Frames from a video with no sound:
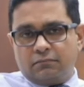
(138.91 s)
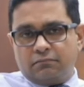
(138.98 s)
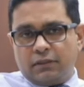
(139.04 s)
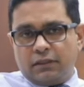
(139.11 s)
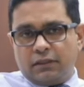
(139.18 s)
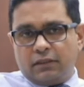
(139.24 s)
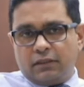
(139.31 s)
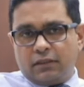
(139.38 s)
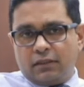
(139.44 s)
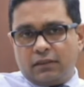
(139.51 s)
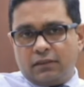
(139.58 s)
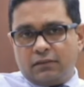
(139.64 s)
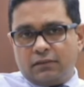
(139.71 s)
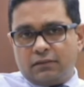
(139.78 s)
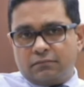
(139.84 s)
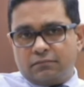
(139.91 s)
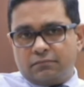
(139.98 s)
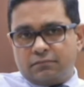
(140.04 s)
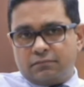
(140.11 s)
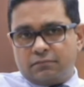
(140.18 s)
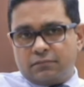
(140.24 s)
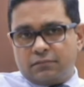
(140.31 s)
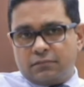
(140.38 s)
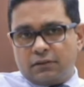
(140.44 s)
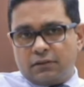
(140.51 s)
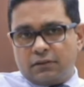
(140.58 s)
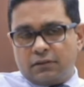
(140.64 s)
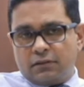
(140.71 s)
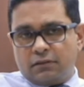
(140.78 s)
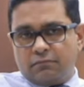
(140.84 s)
entire,
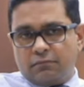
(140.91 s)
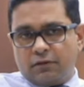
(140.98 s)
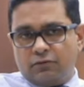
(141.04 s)
I